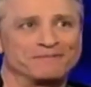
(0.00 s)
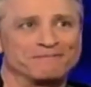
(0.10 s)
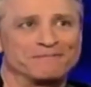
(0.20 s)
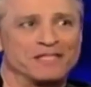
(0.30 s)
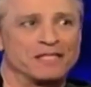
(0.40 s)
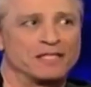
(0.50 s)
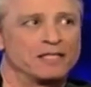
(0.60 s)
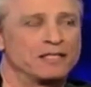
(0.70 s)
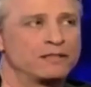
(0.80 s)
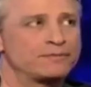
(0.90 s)
of Romney? Do you
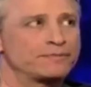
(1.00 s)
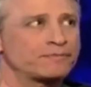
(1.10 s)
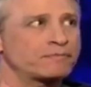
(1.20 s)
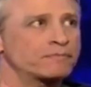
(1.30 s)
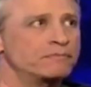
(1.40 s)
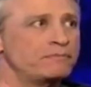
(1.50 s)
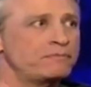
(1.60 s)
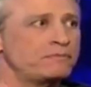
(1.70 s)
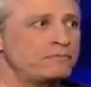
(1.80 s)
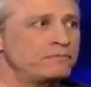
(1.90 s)
like his policies?
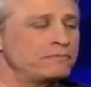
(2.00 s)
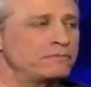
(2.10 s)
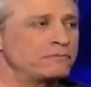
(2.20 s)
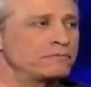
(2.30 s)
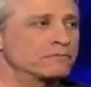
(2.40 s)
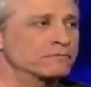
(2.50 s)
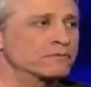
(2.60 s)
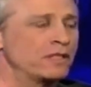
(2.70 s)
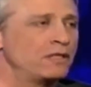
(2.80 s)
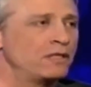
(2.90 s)
Do you think he's a good
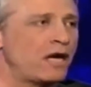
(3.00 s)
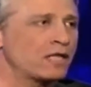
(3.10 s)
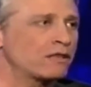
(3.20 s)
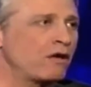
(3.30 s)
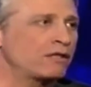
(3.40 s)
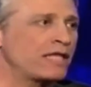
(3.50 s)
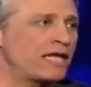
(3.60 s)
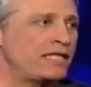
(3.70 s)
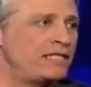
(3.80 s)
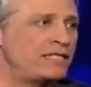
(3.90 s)
leader? I thought
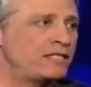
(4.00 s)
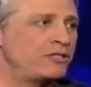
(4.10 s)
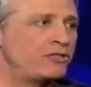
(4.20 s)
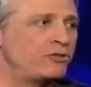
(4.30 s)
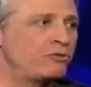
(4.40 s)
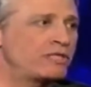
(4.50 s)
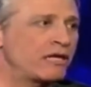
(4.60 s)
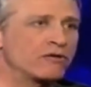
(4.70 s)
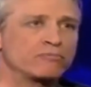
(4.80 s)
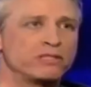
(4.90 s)
that he didn't do
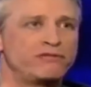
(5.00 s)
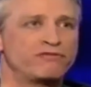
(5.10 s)
terribly